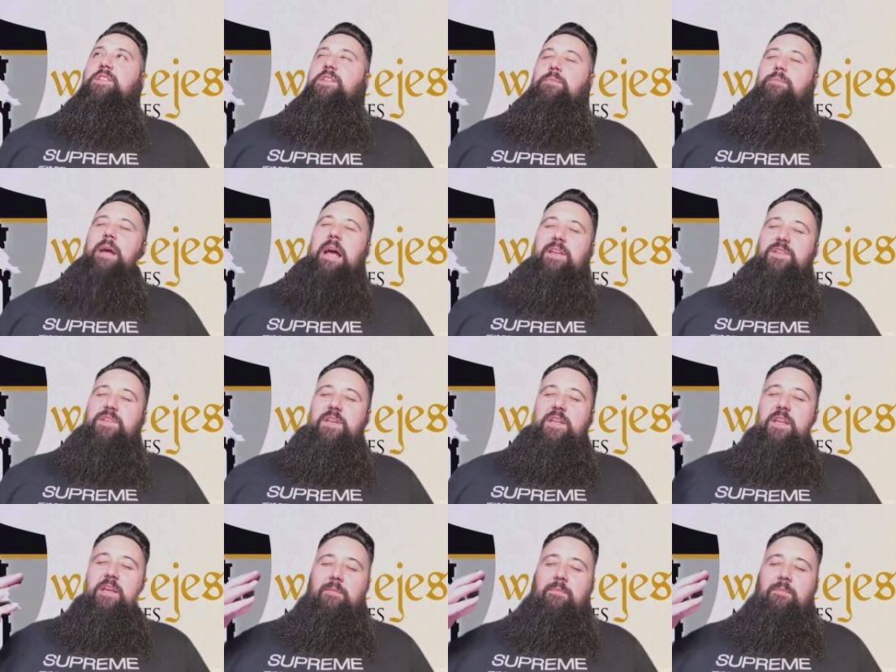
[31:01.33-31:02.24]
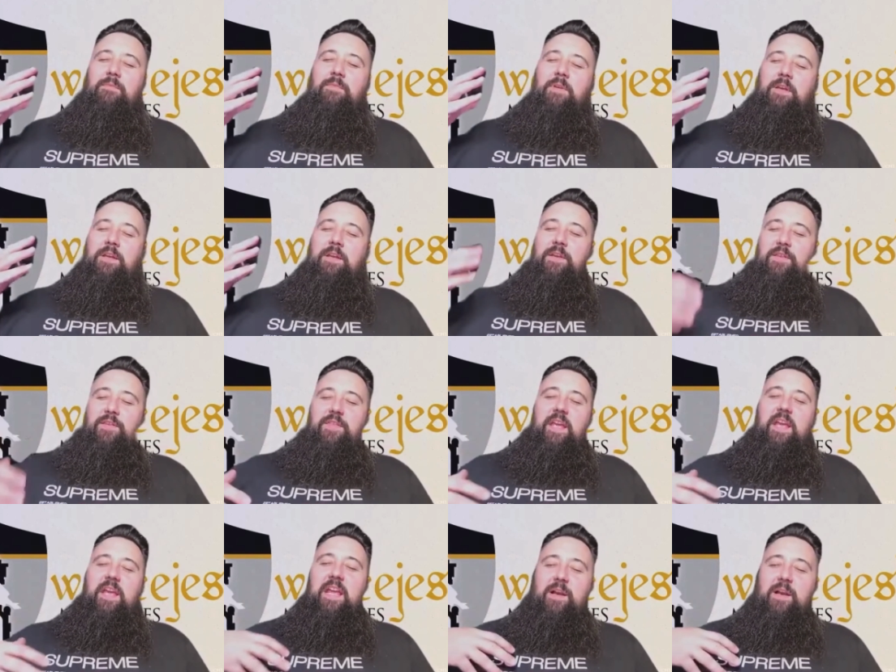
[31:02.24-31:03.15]
imagine him
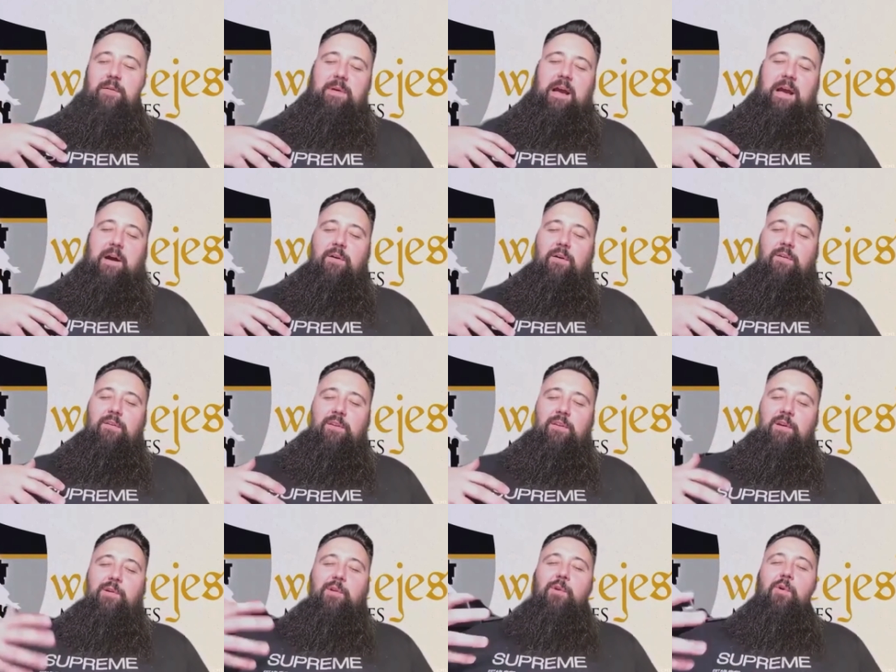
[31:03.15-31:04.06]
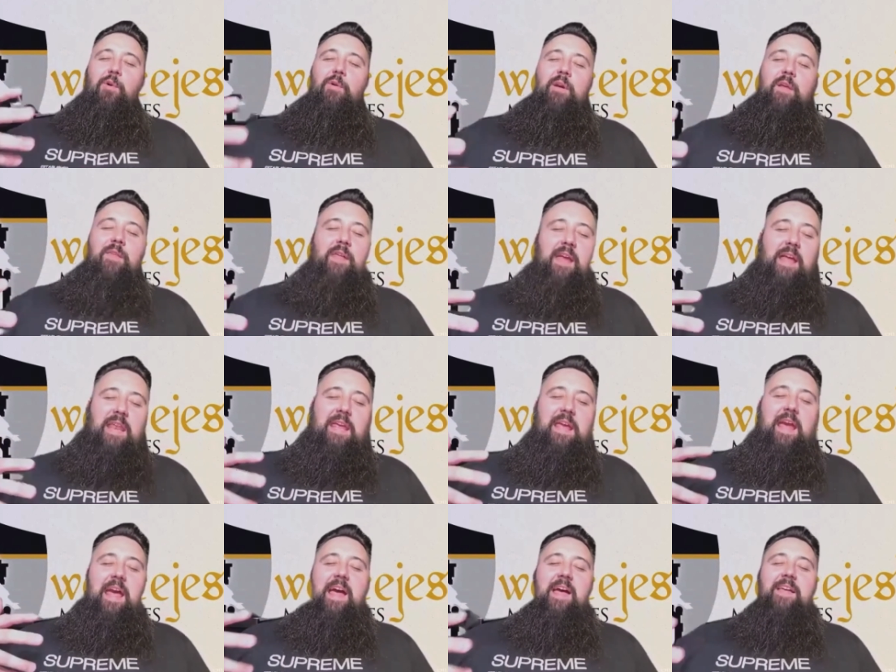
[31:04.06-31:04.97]
thinking about the glory that he
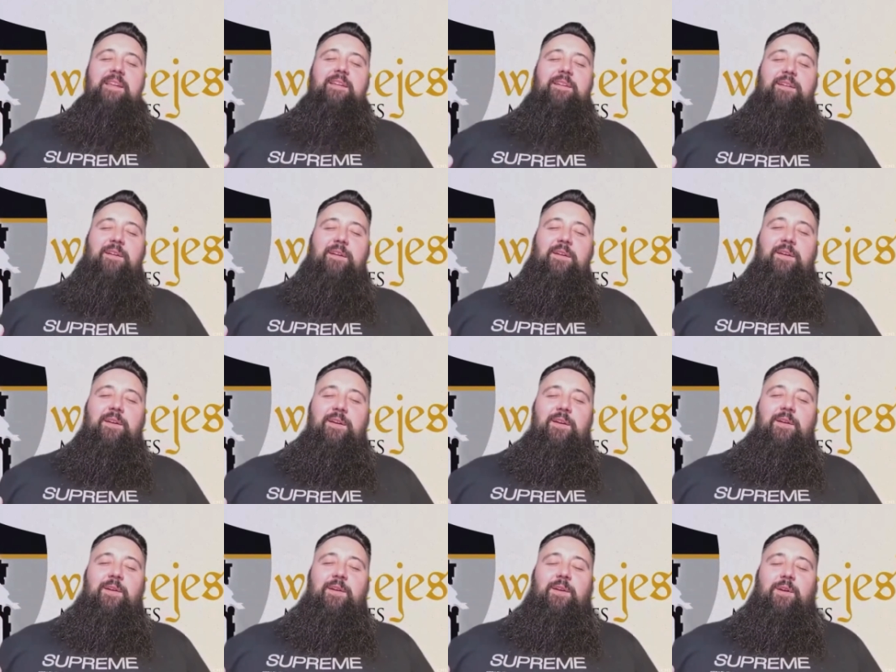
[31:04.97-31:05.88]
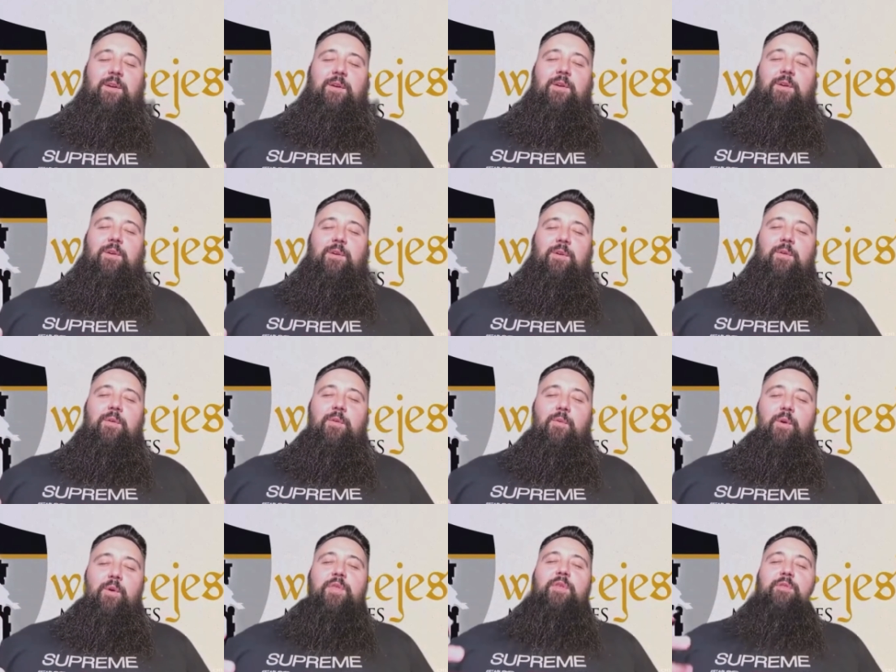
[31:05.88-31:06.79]
had
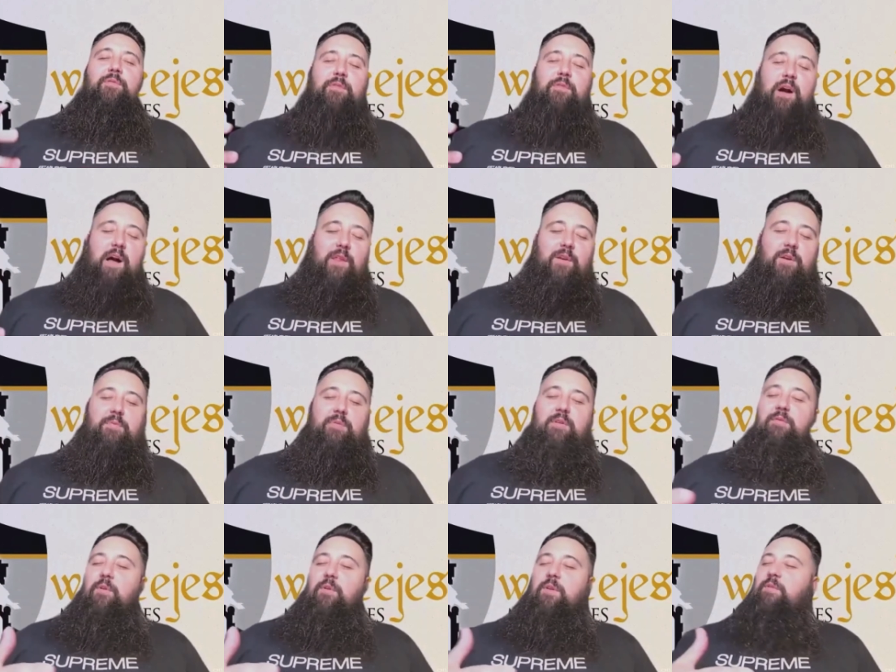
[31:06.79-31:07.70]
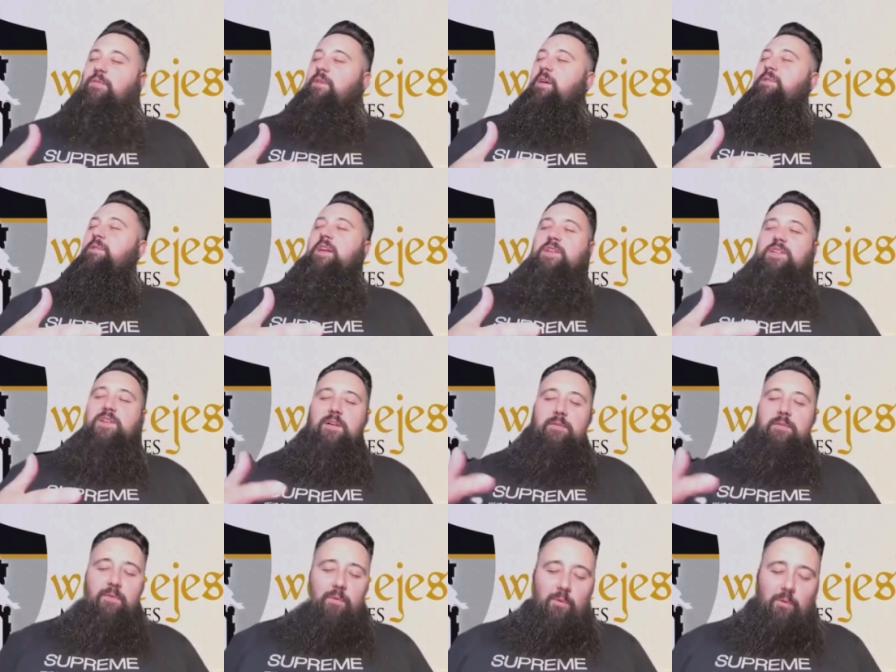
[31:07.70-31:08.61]
with the father before the foundation
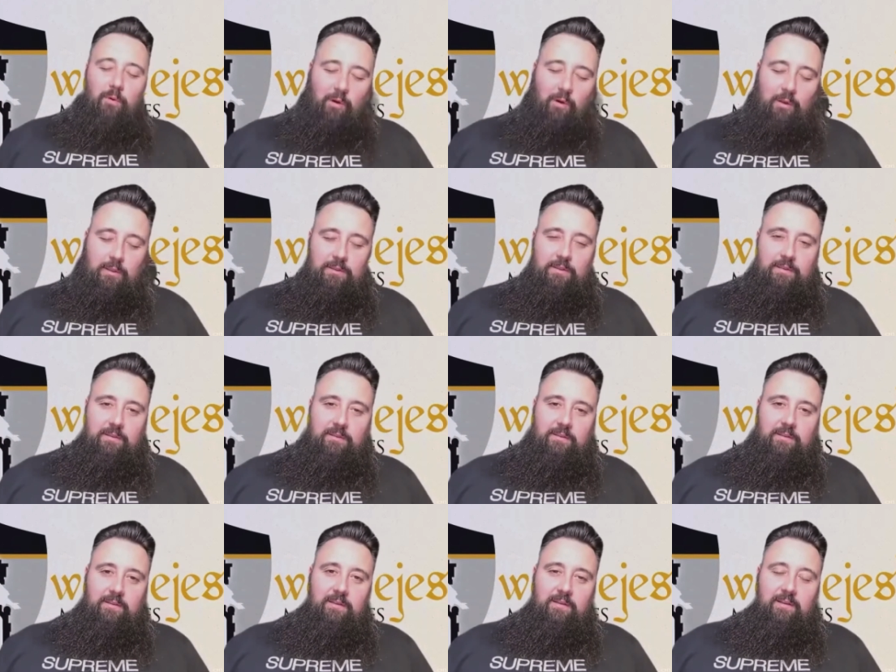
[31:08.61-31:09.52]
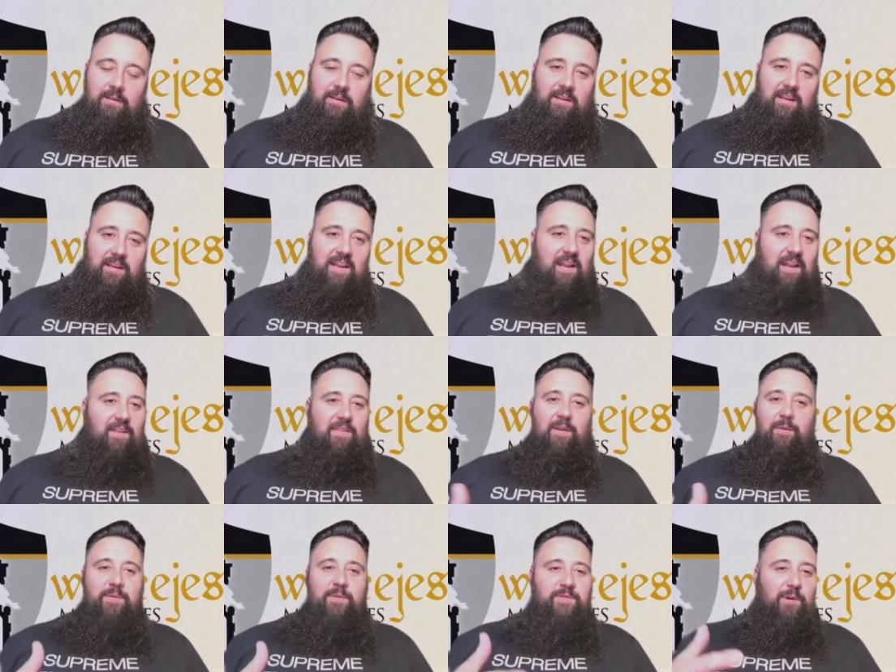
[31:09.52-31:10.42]
of the world and how
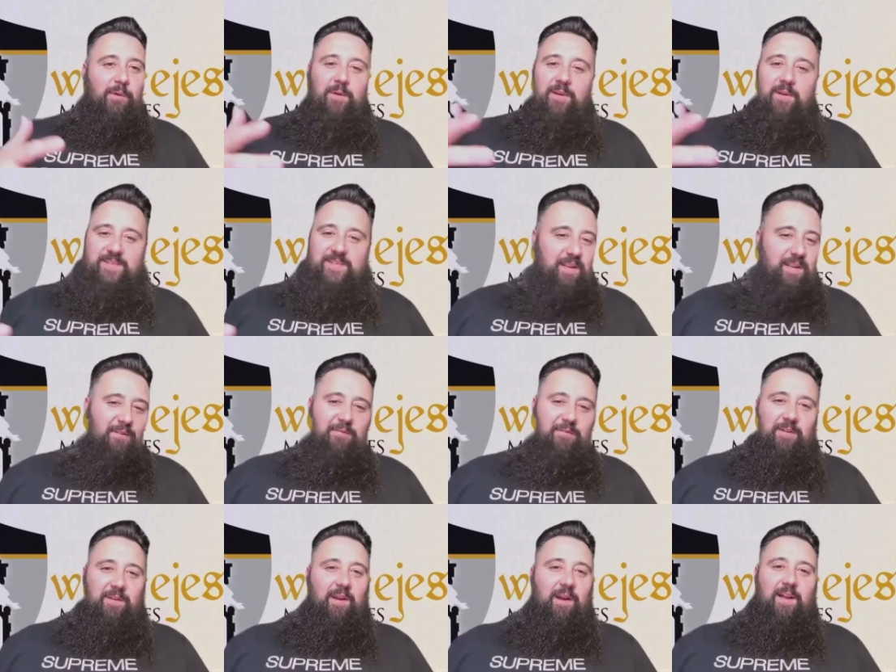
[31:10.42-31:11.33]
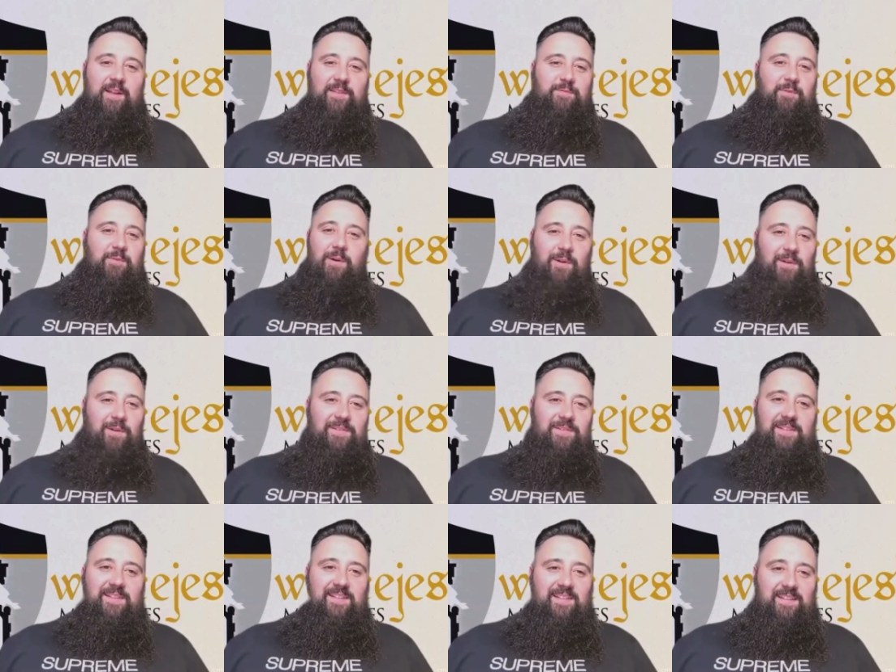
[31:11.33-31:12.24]
there was always enough in god's world
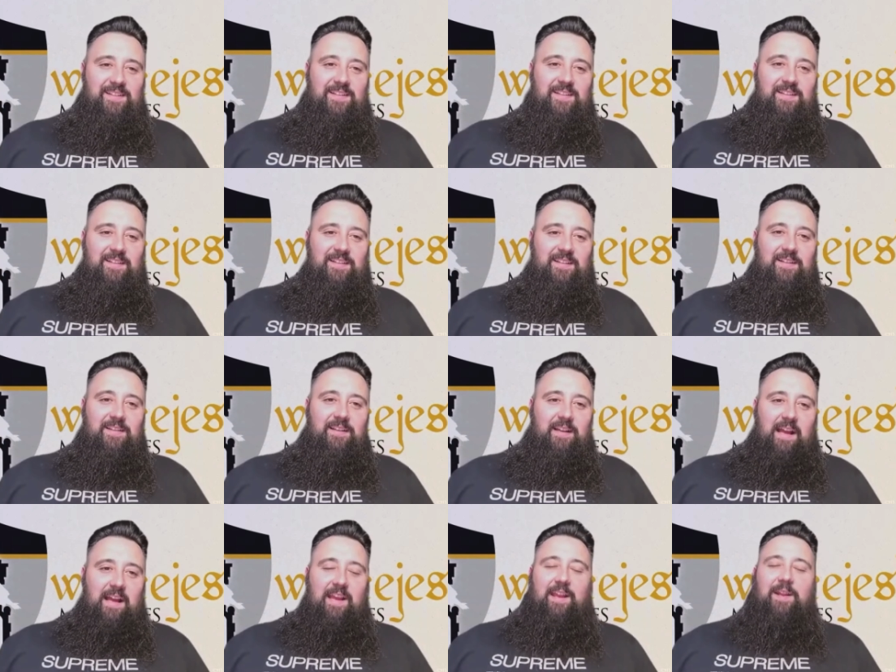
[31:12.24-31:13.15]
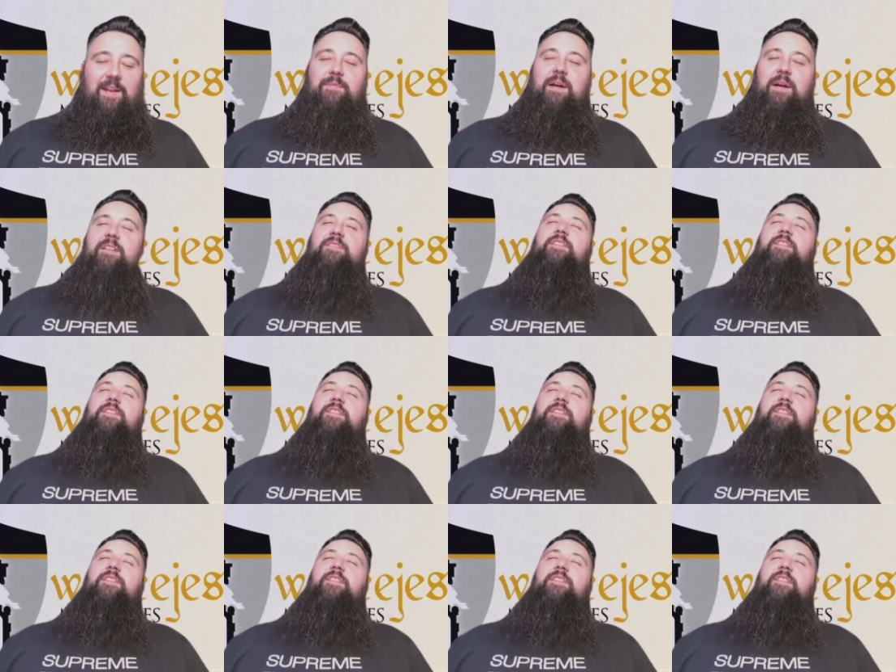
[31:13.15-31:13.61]
i could imagine